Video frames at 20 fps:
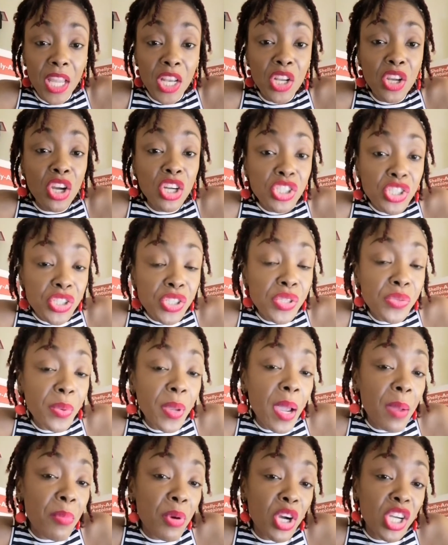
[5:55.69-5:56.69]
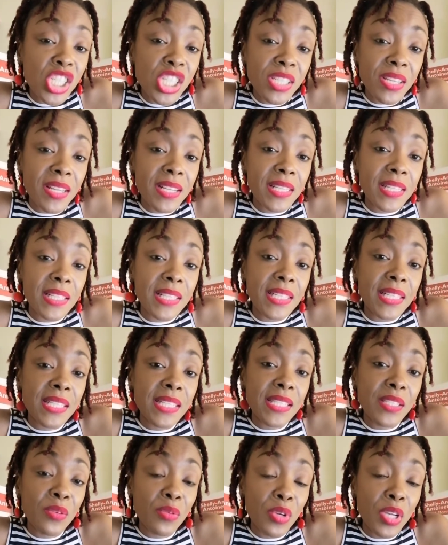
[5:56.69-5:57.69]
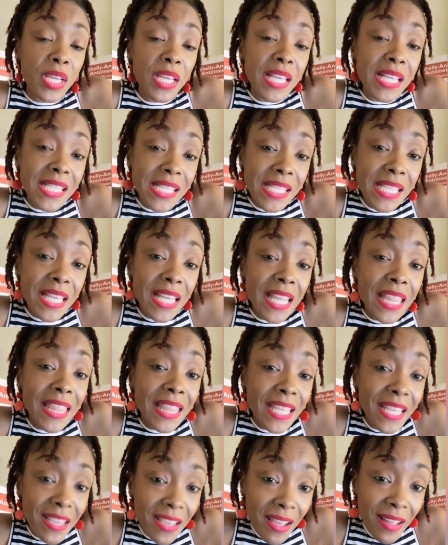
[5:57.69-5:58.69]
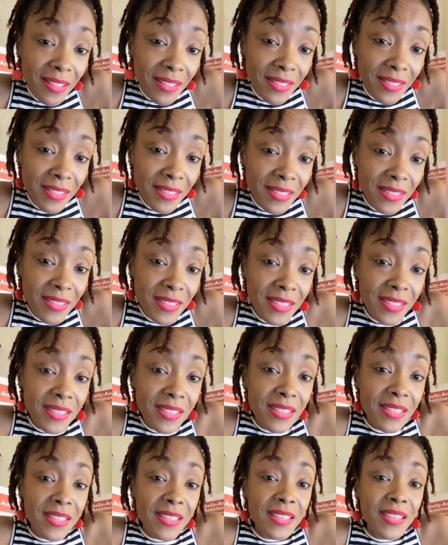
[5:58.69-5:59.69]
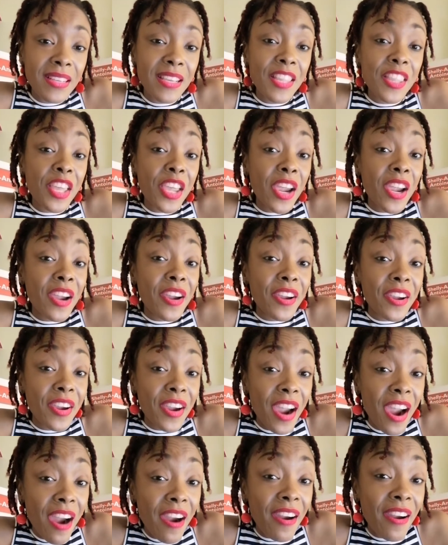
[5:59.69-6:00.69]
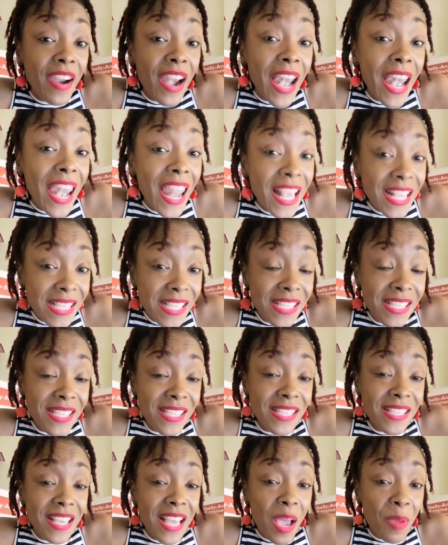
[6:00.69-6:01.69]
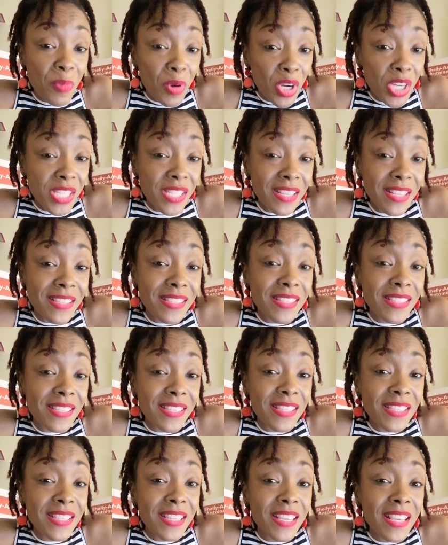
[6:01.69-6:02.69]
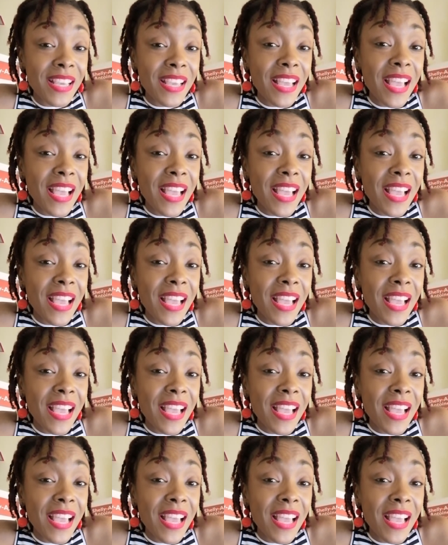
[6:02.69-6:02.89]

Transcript: in countries where abortion is legal, there are less abortions